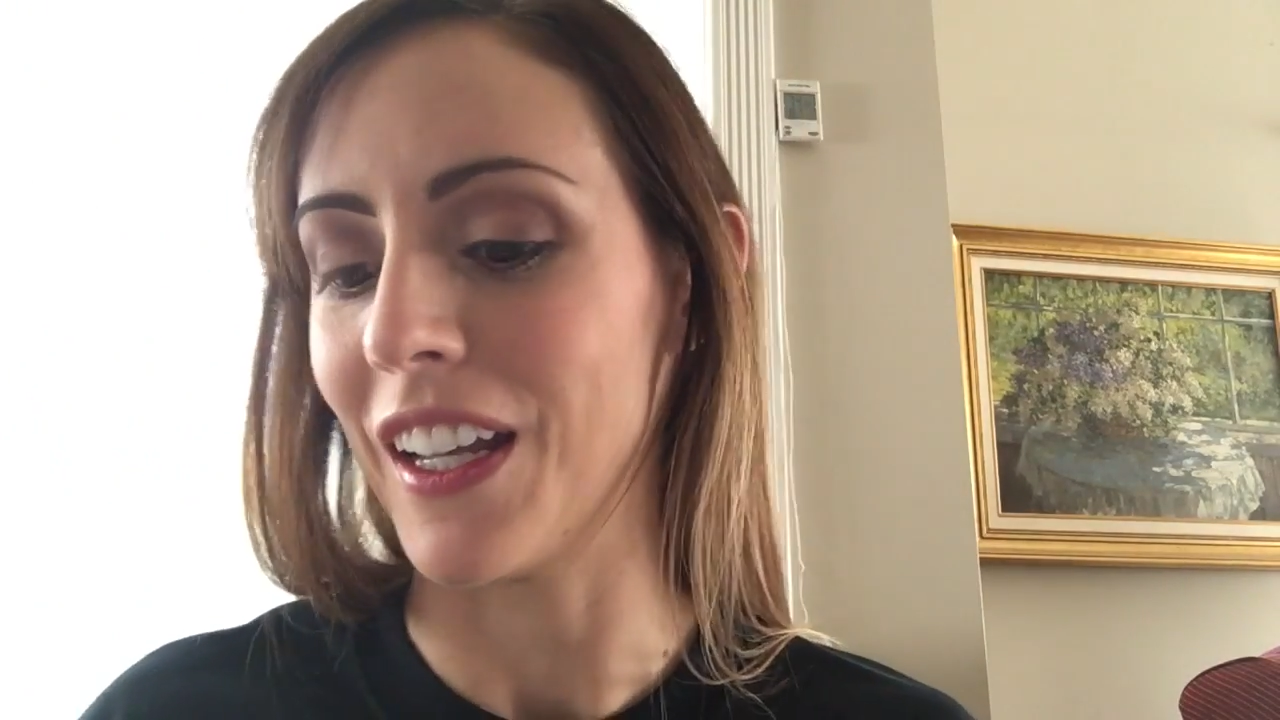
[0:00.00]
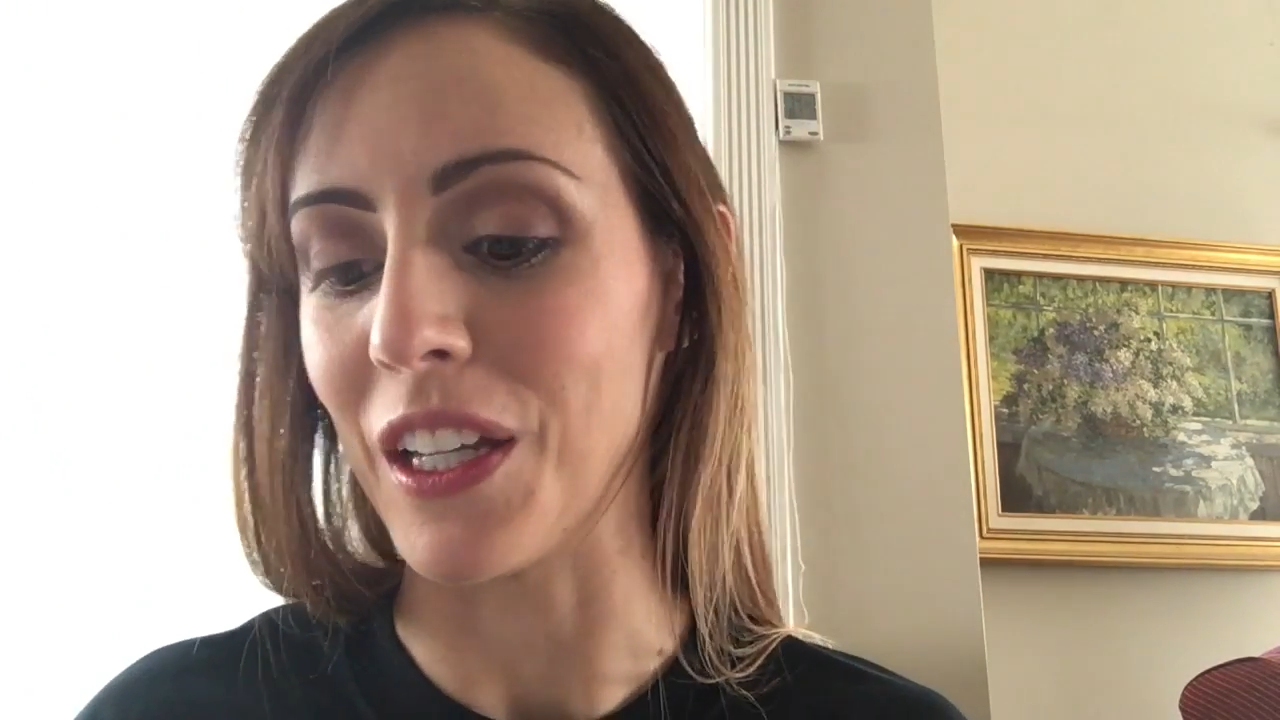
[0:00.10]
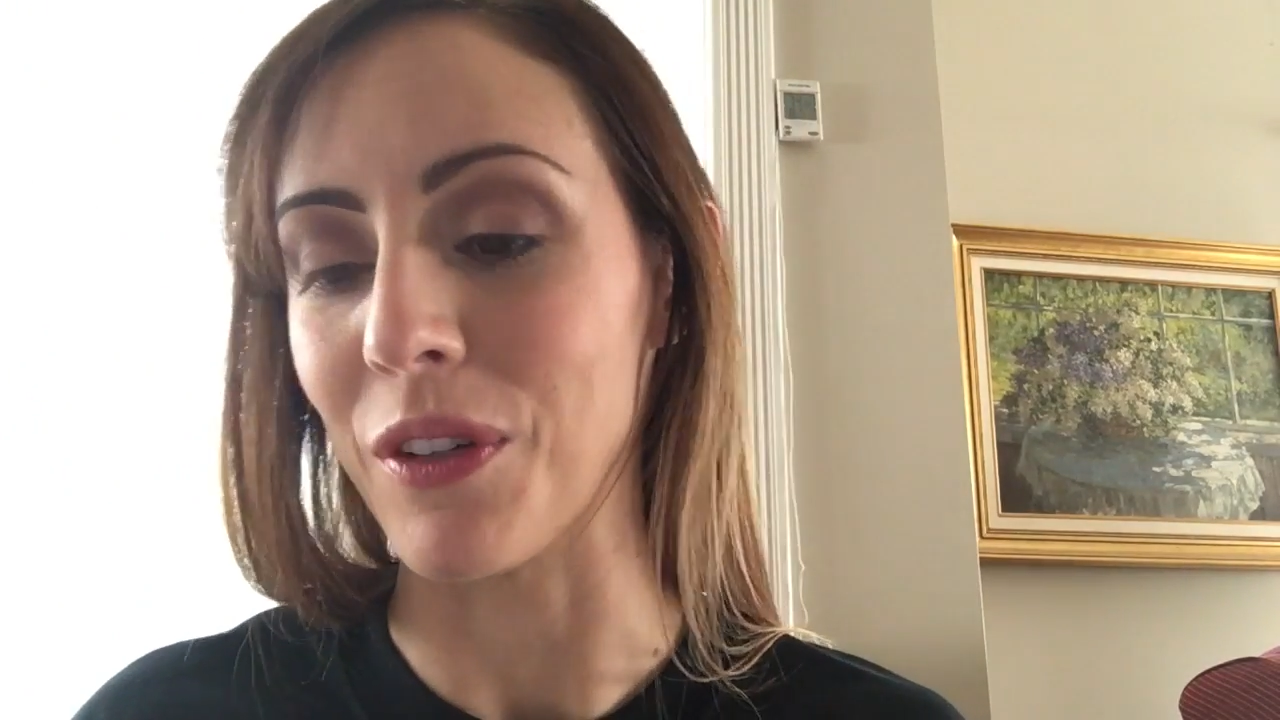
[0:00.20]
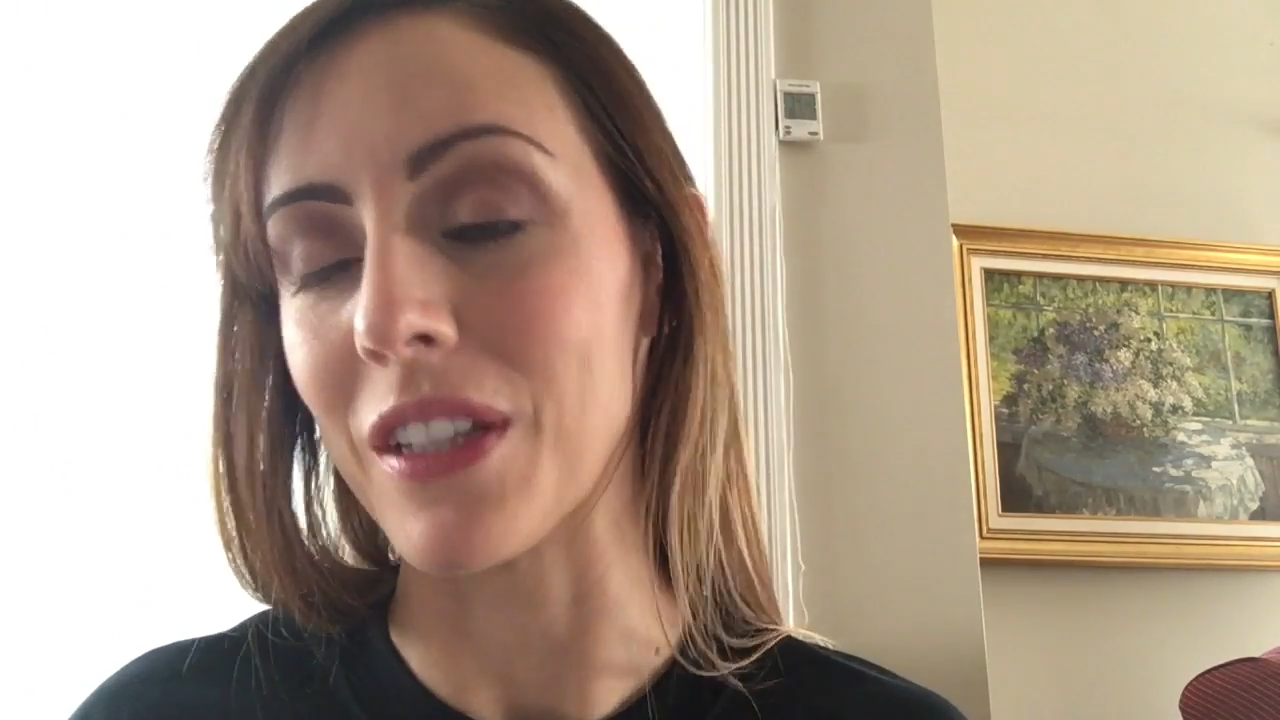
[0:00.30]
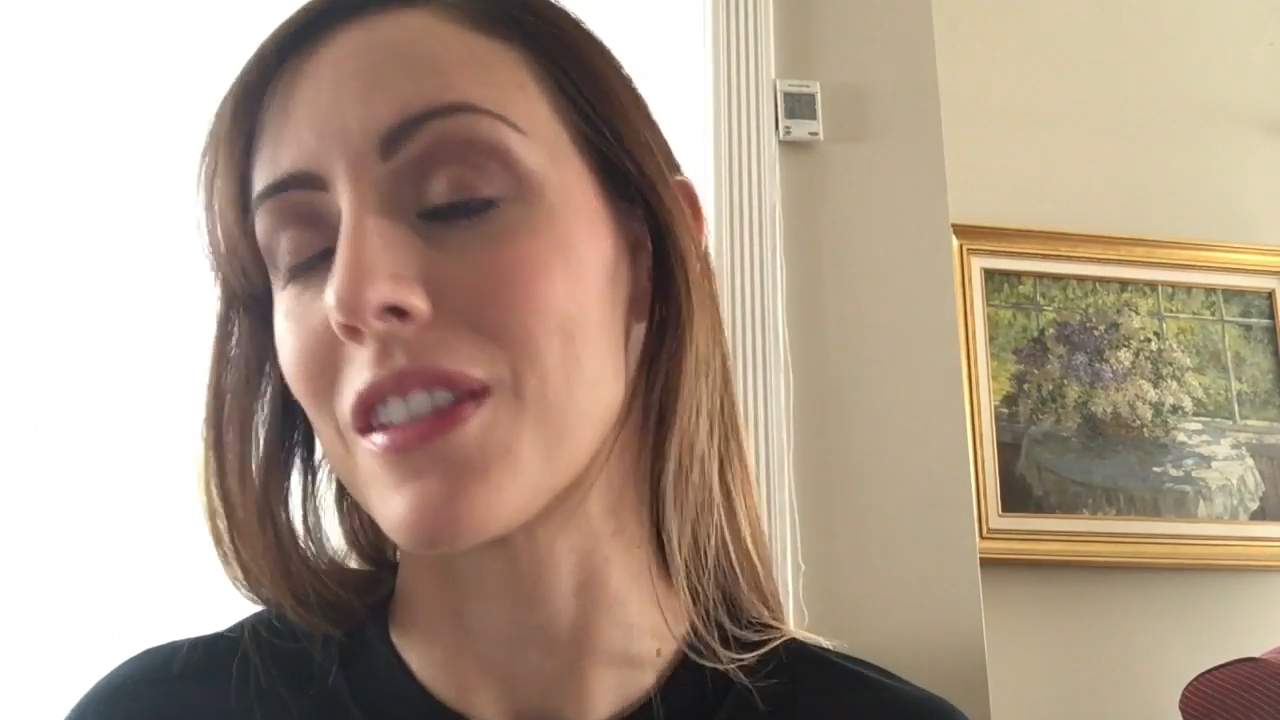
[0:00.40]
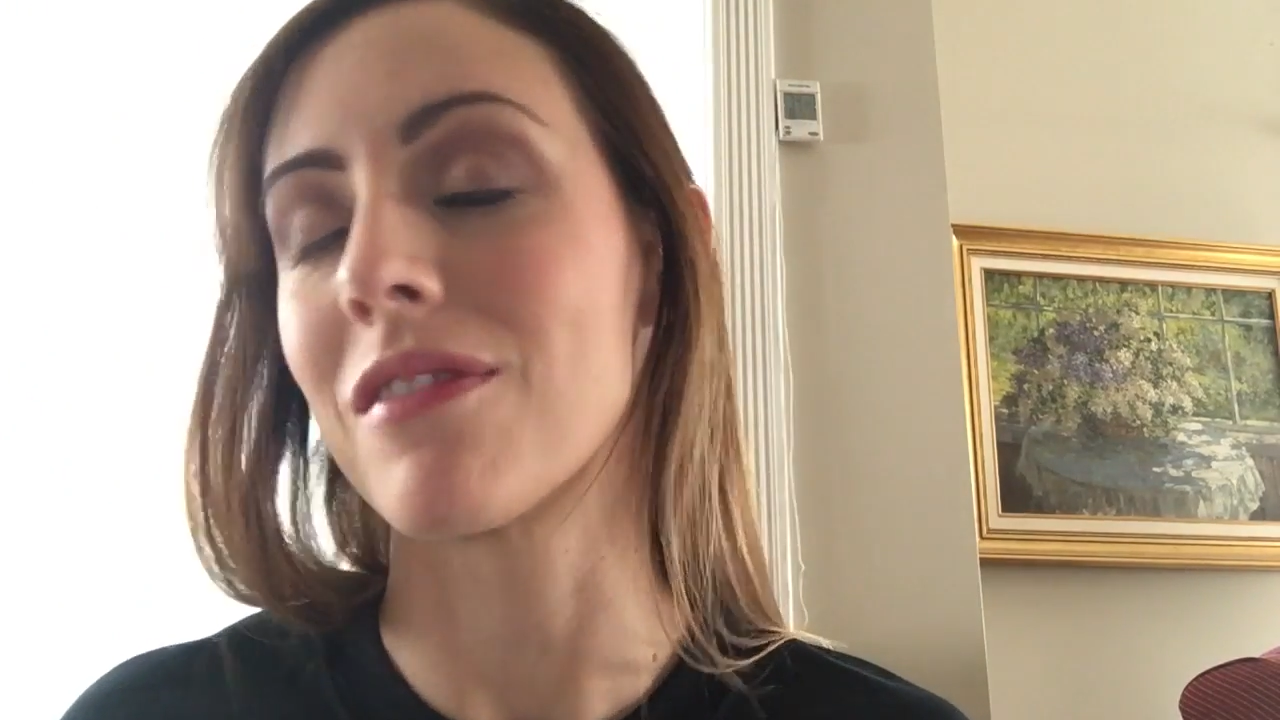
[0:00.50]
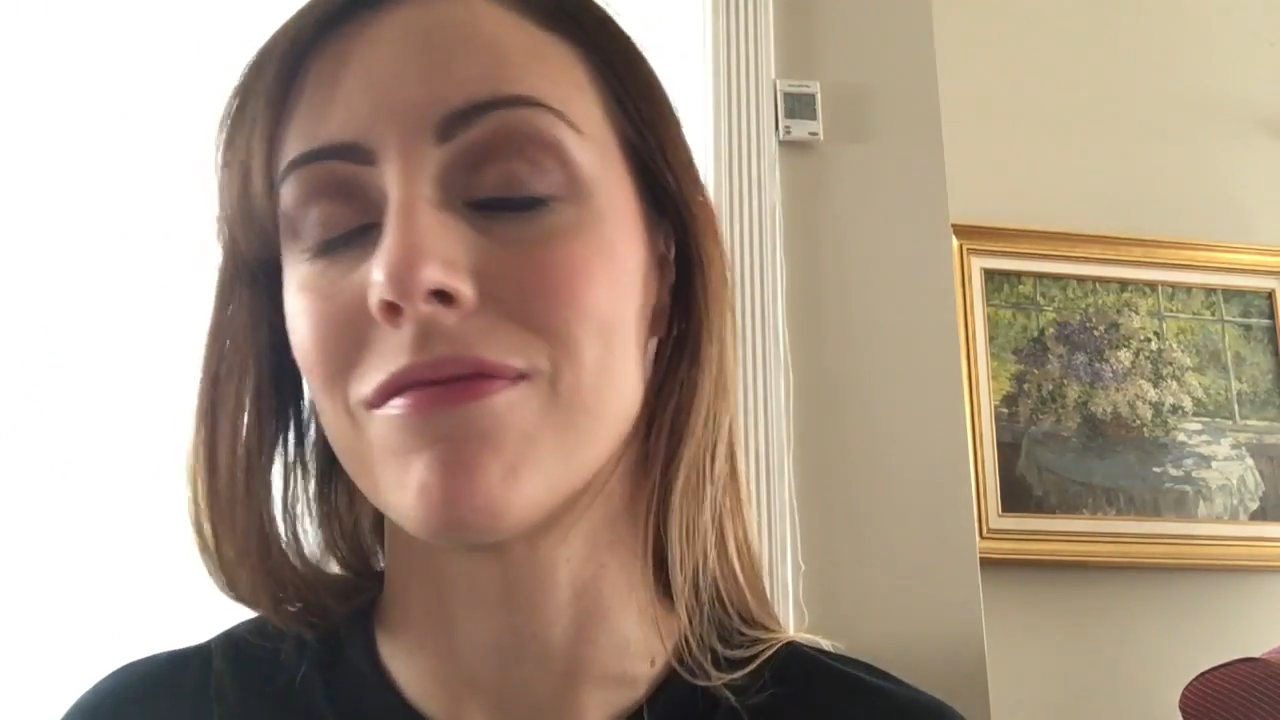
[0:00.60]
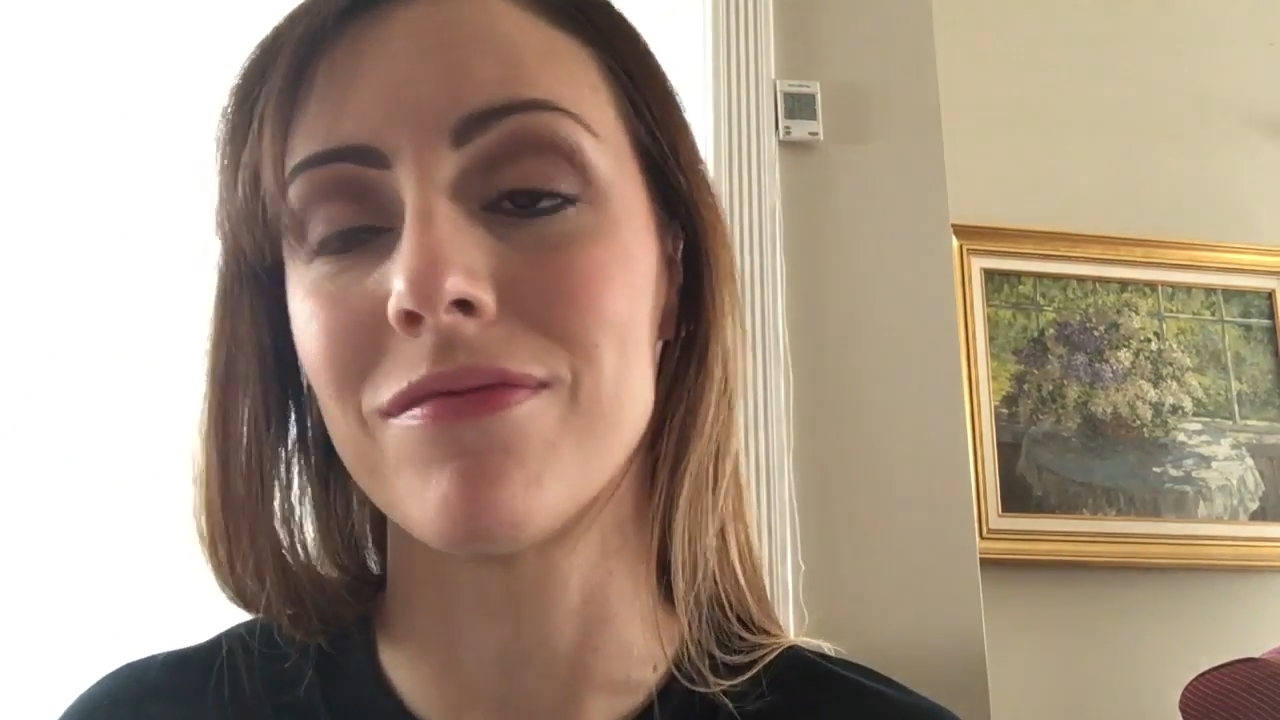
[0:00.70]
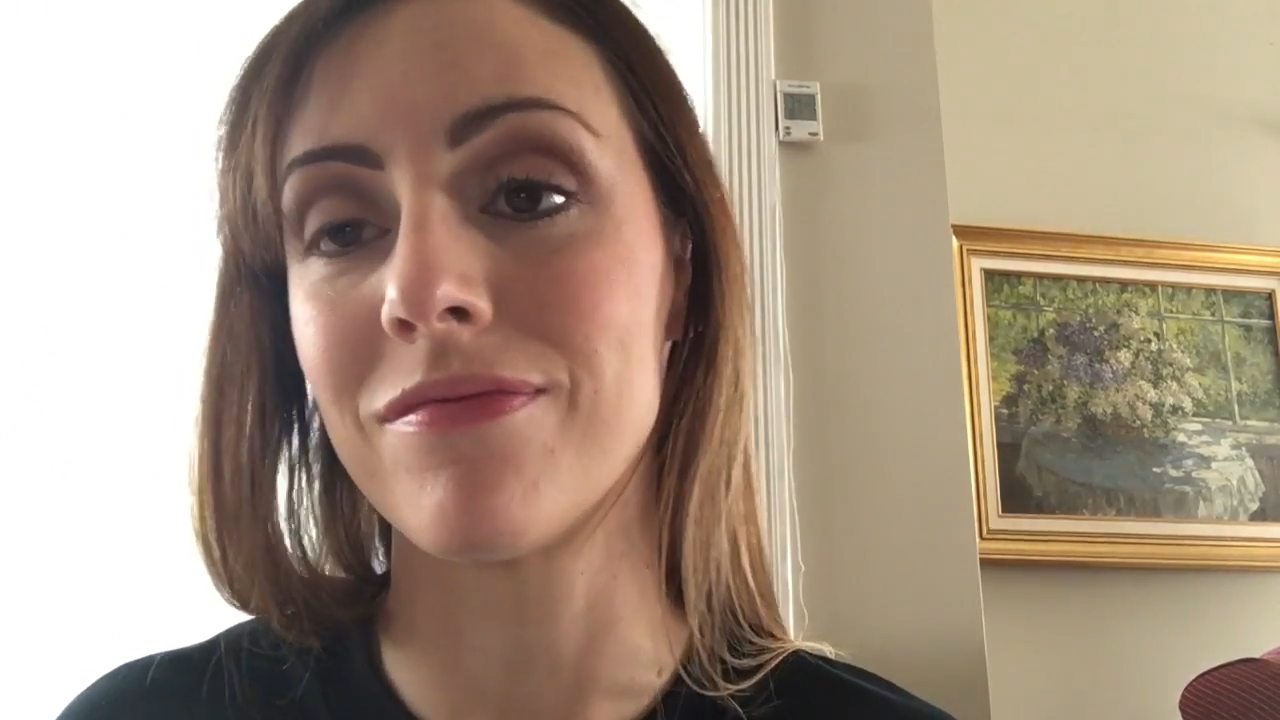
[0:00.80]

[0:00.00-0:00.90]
anyways,